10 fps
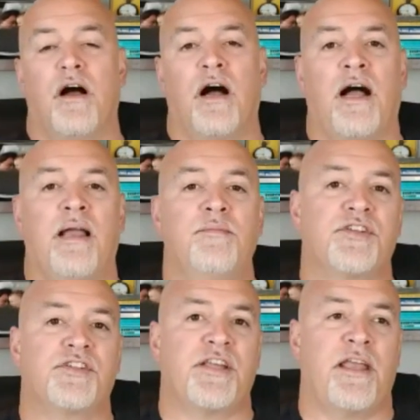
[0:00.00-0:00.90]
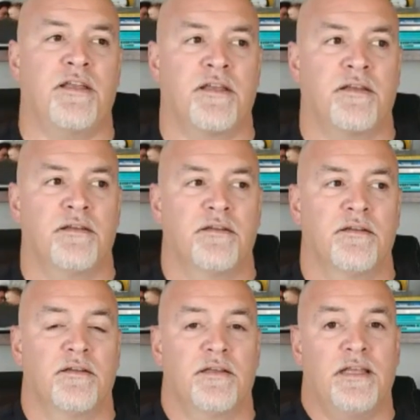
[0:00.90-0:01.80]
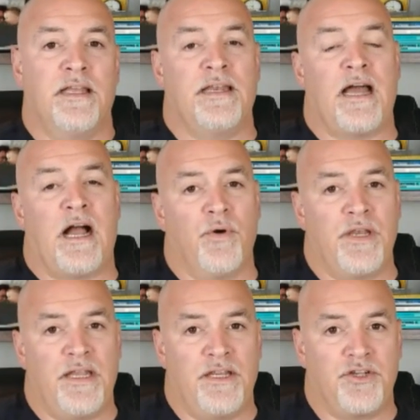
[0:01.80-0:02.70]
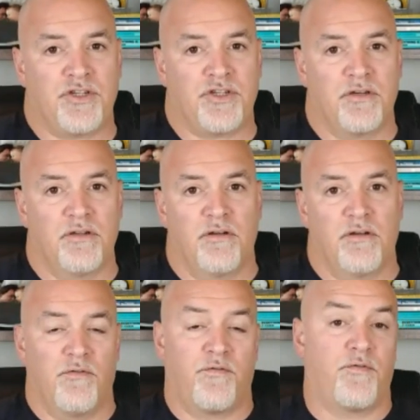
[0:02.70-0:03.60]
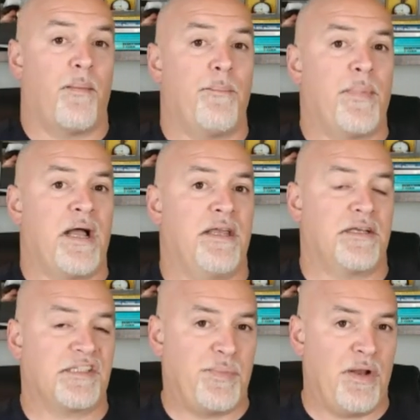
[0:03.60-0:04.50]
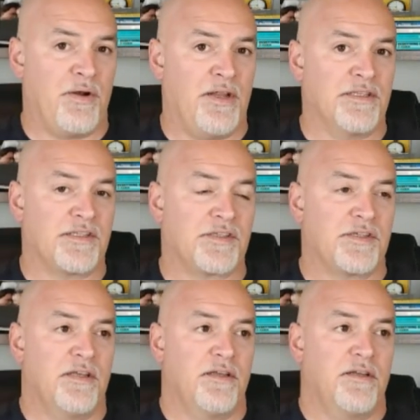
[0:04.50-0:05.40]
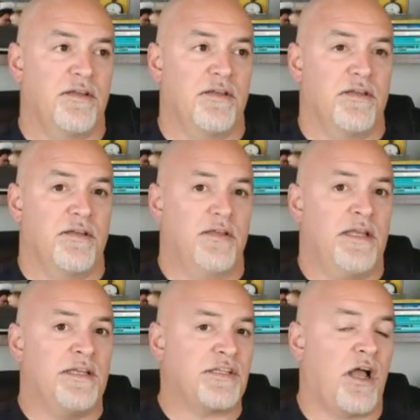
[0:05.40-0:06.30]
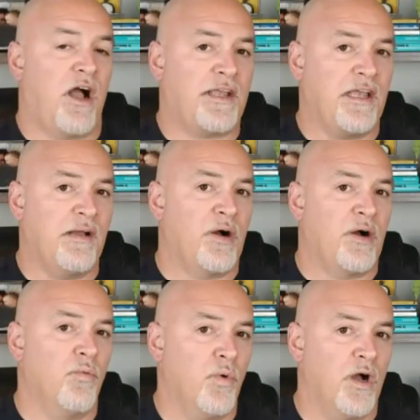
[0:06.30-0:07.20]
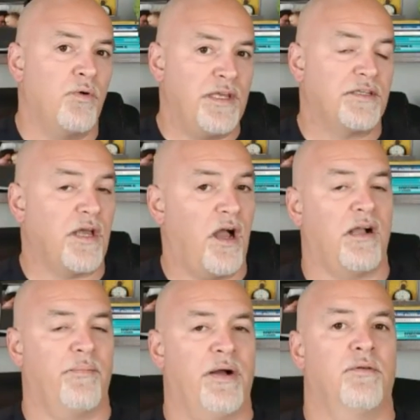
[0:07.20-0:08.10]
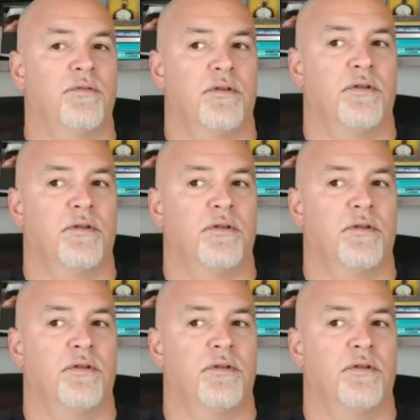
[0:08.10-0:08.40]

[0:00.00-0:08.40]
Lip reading: I'm just saying, in our niche, from my experience in talking about what we talk about,